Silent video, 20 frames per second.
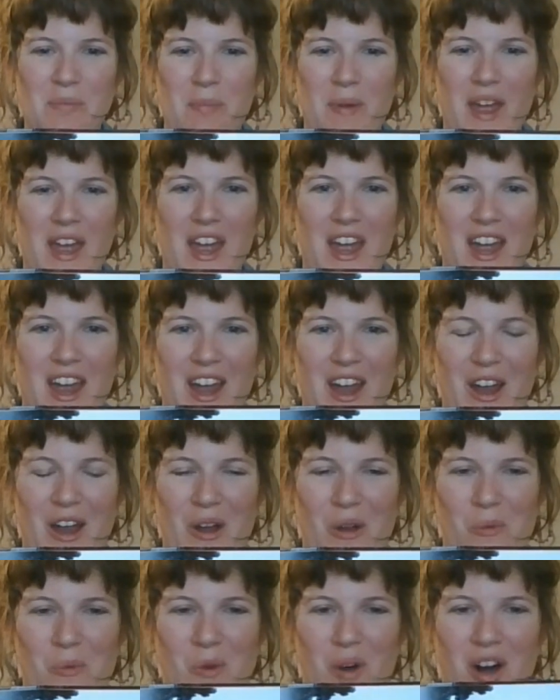
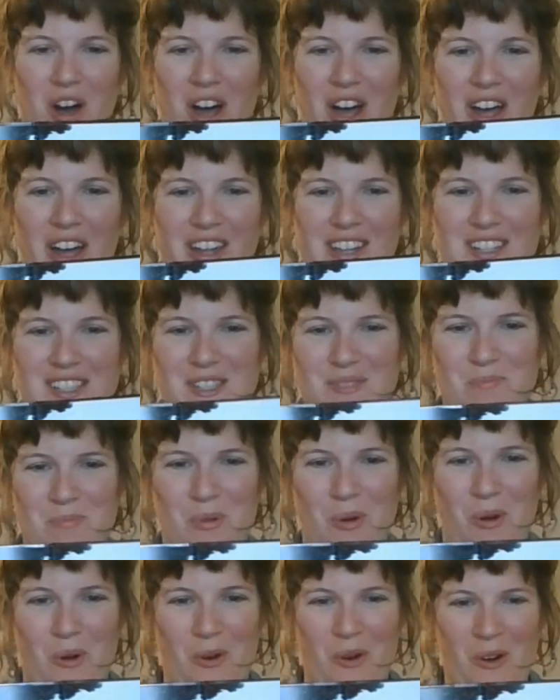bear once
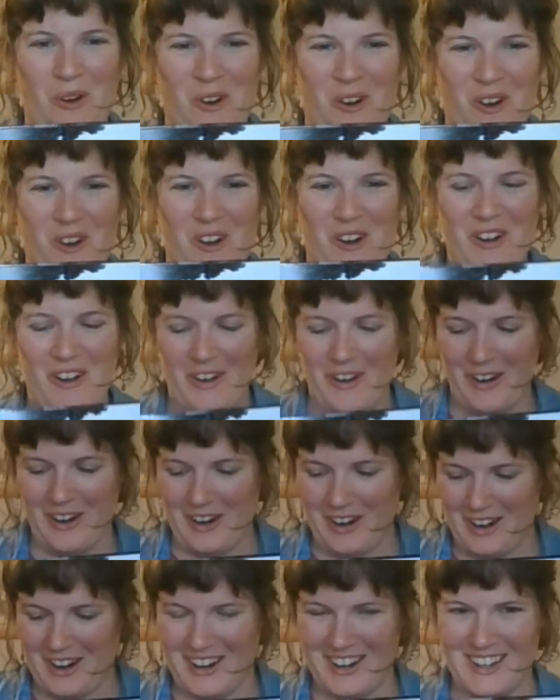
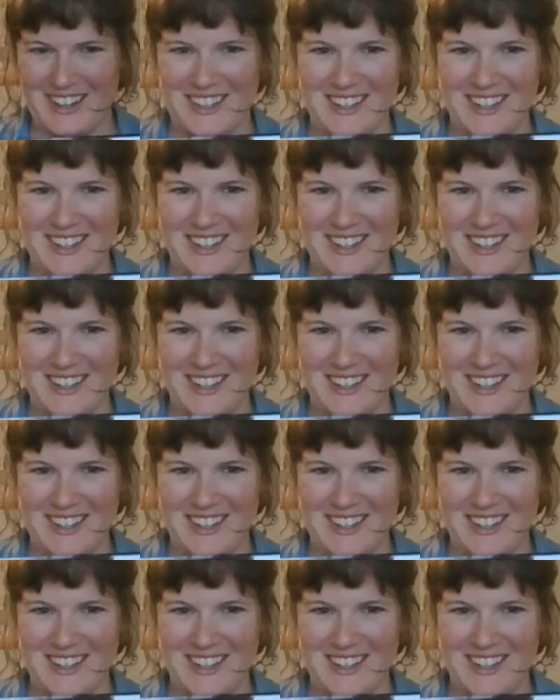more.